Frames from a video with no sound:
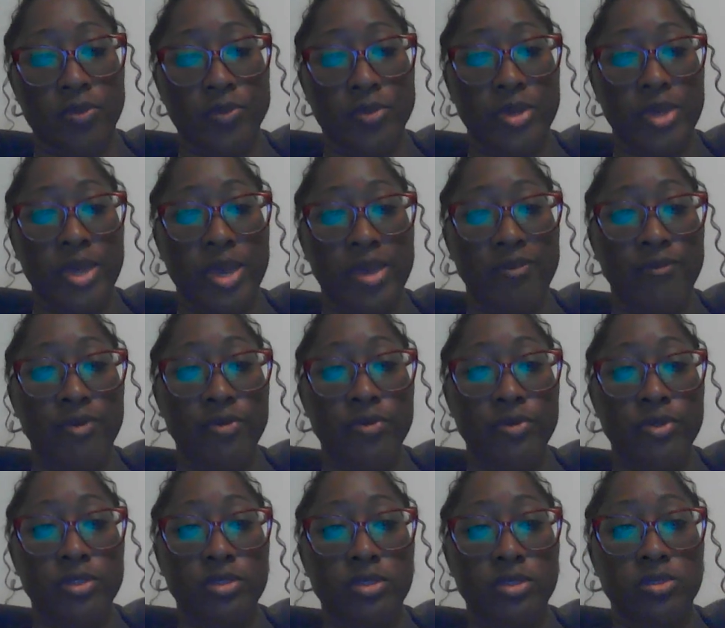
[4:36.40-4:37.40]

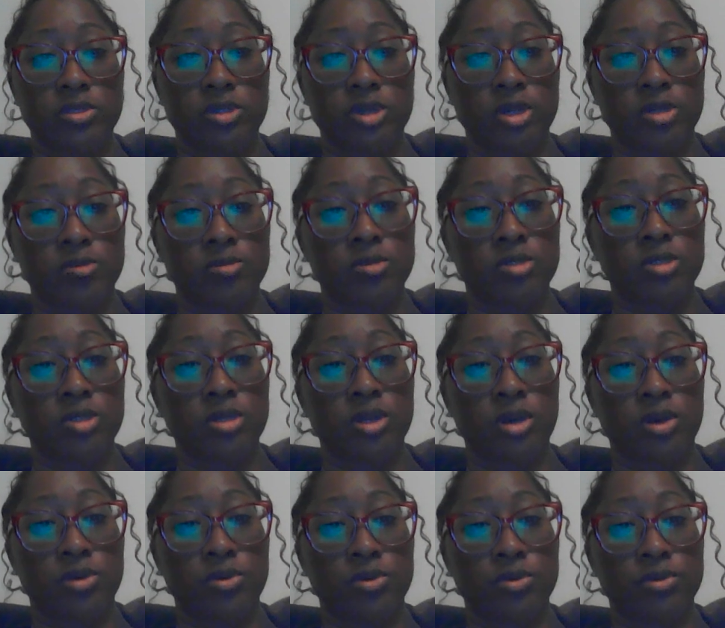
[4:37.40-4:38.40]
Behavioristic terms to
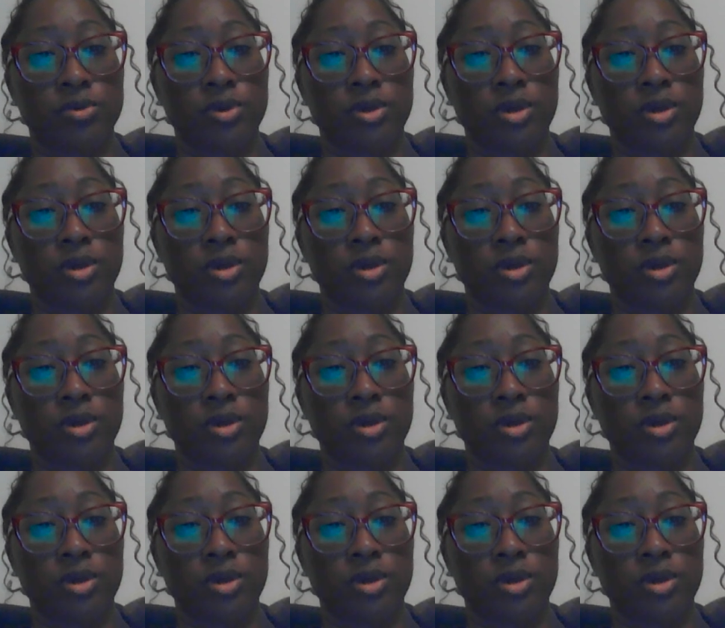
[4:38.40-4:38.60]
know